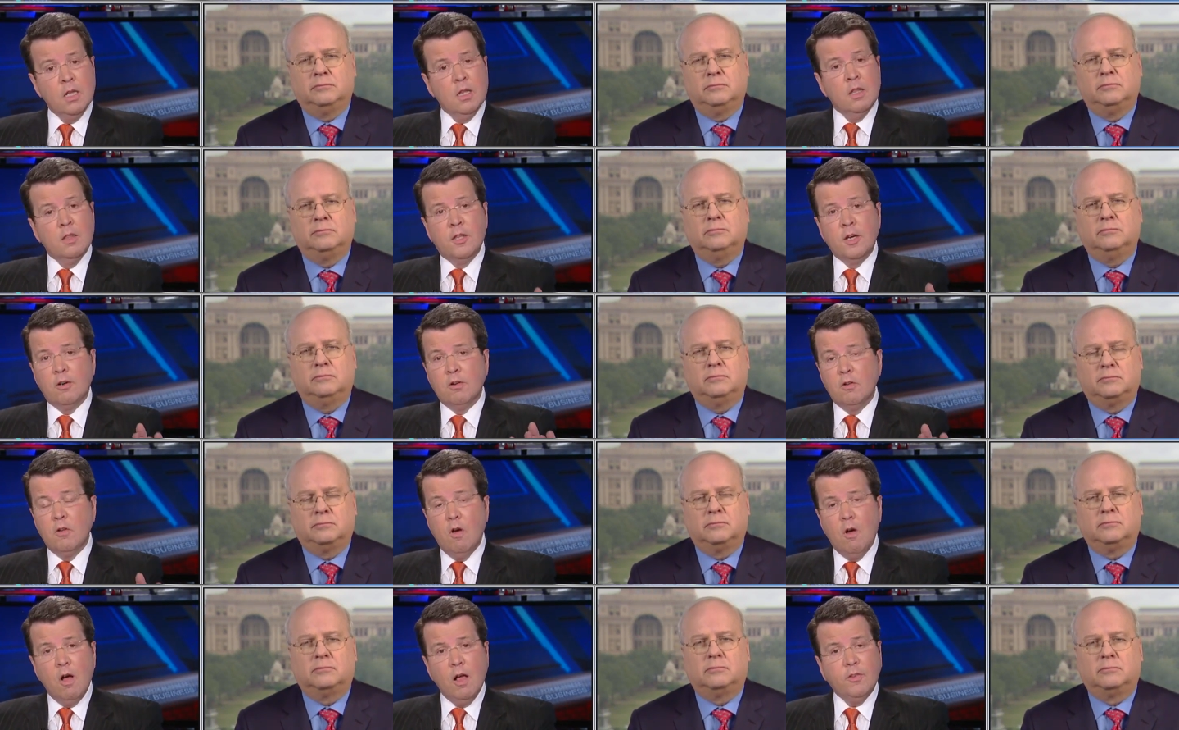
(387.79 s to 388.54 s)
Speaker 1: They're
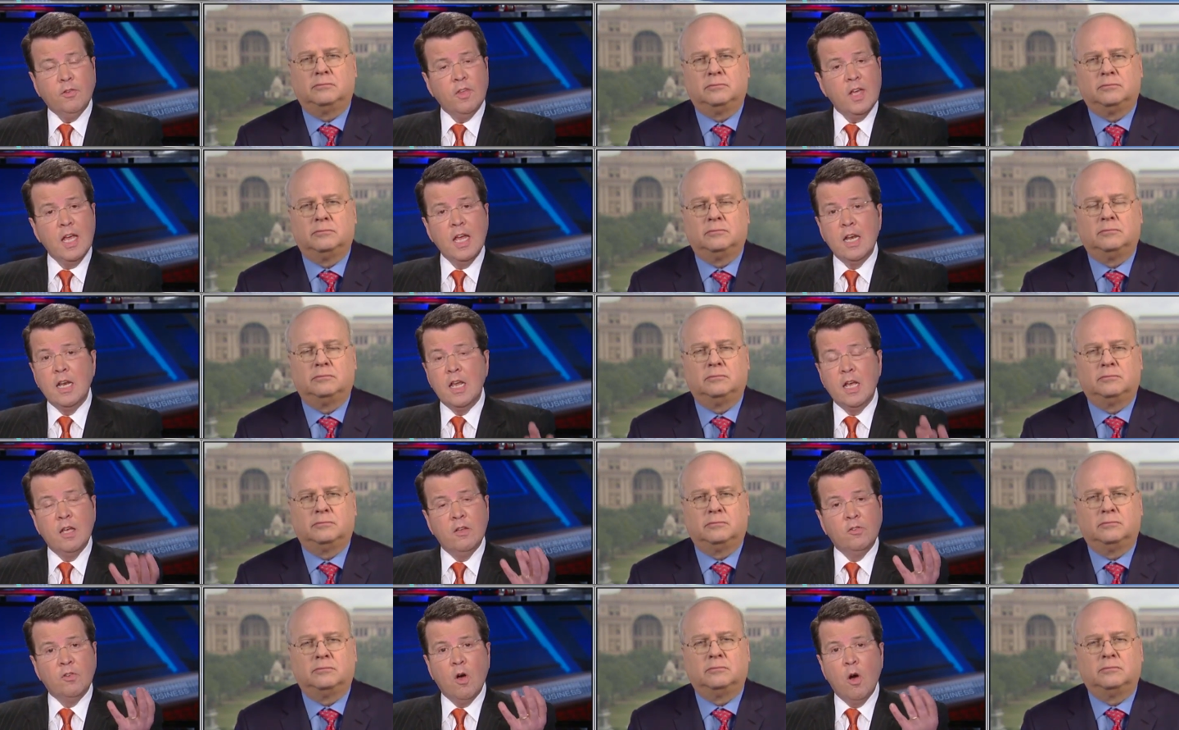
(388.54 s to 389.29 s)
lost in
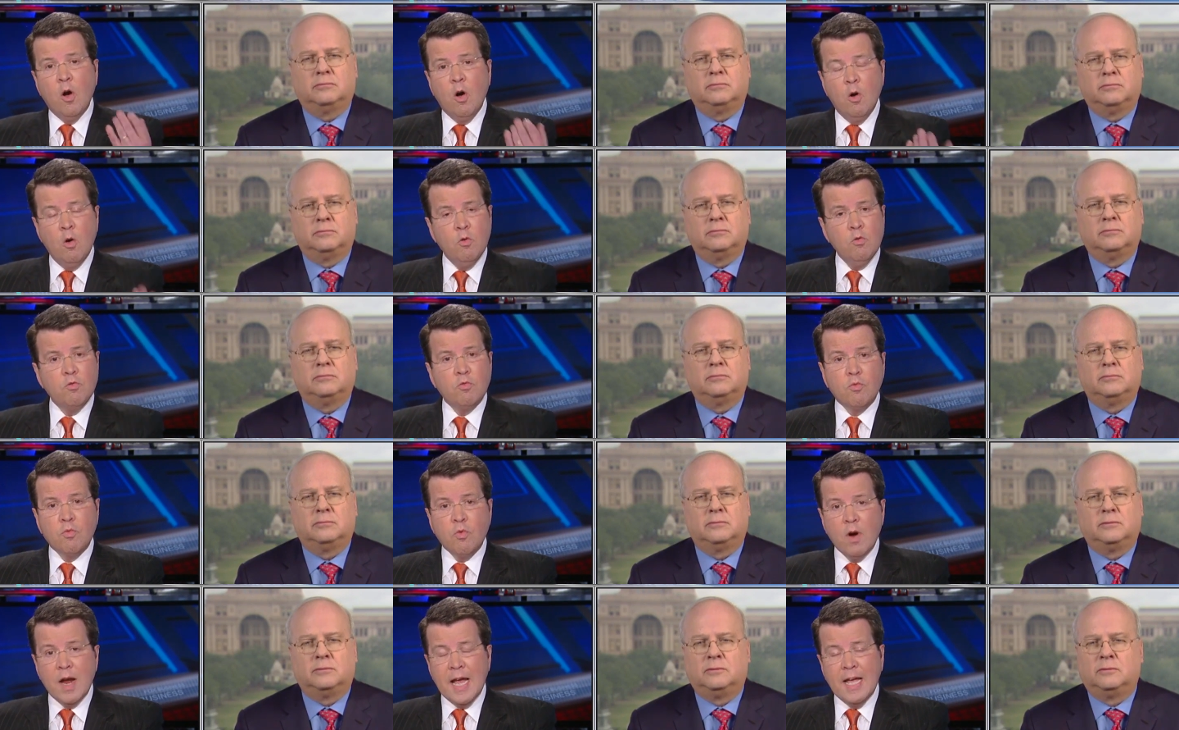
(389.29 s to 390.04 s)
his
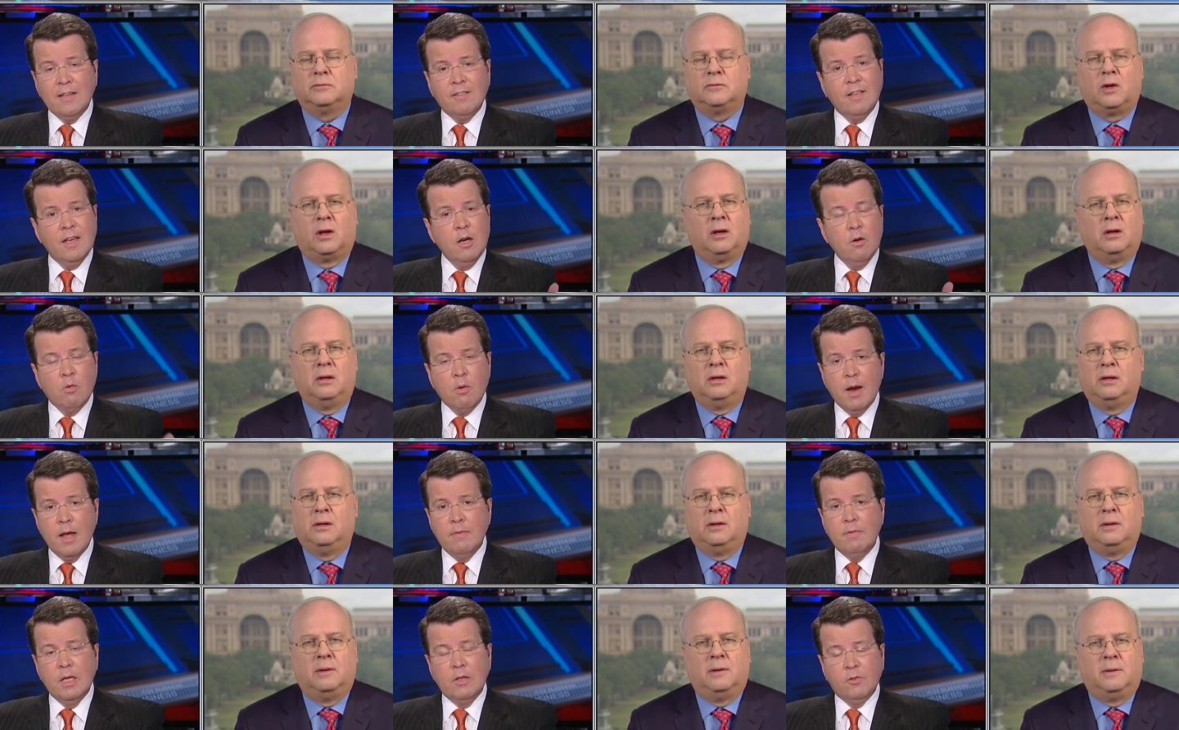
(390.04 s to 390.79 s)
own ranting,
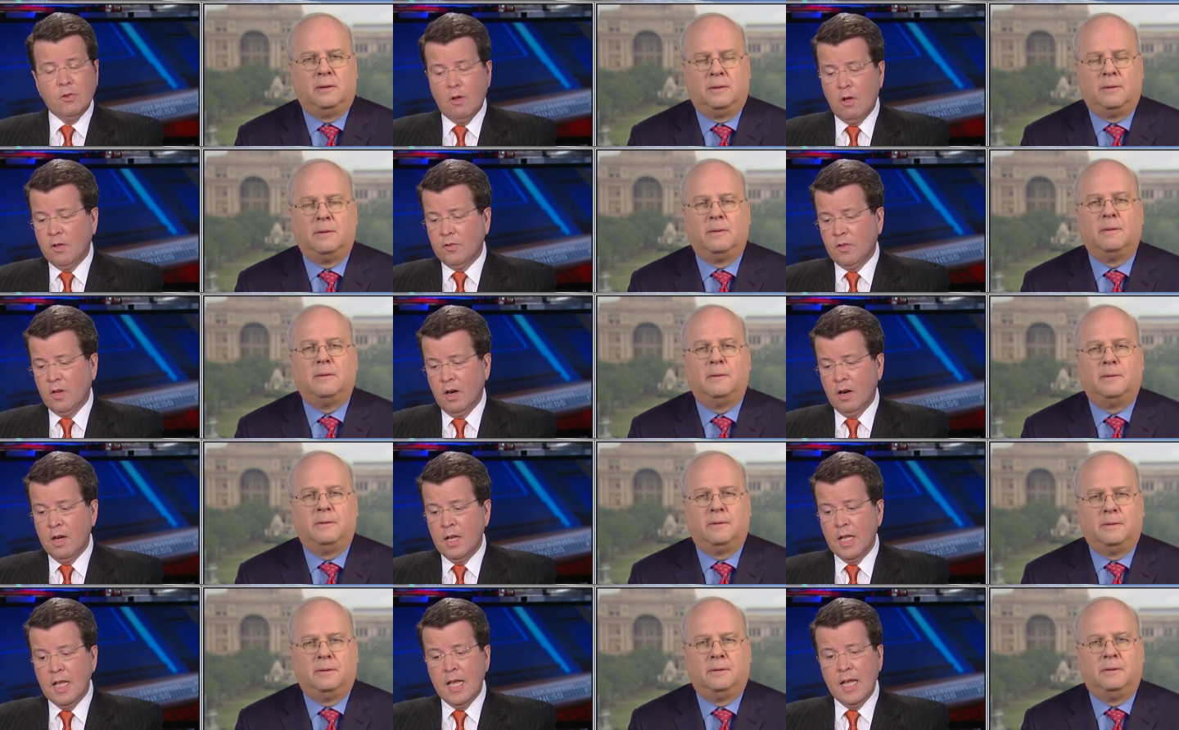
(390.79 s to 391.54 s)
raving sauce
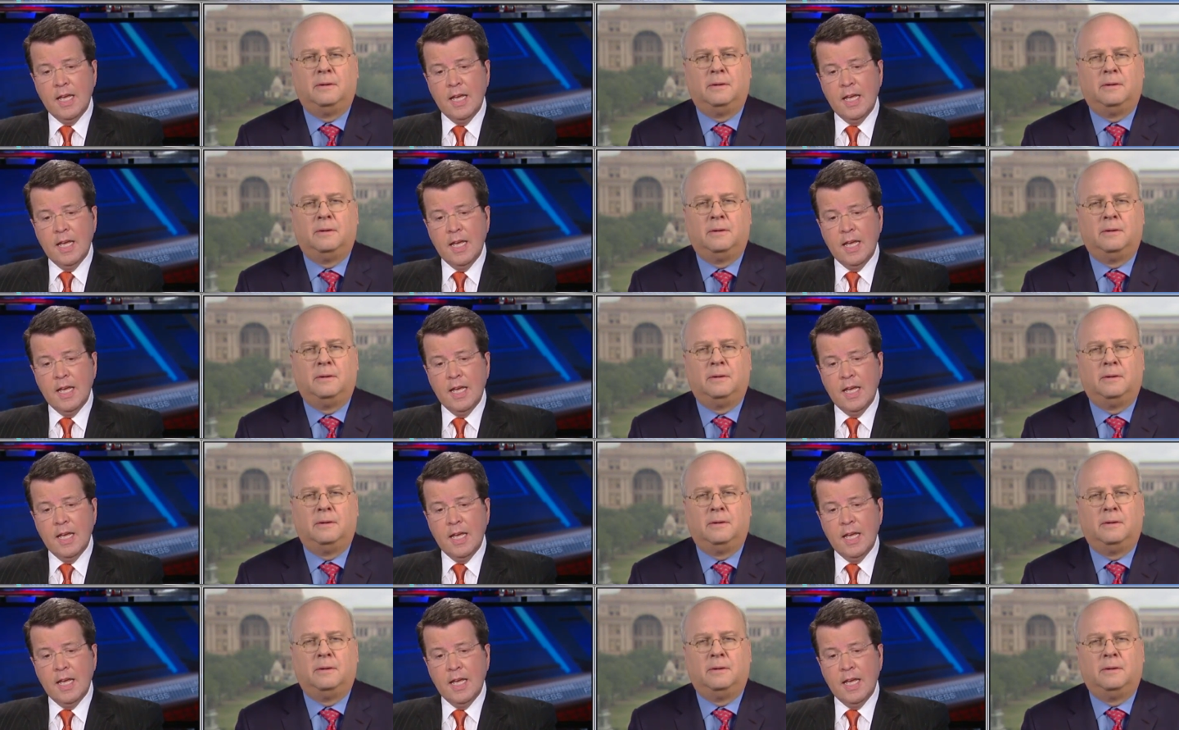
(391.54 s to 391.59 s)
here.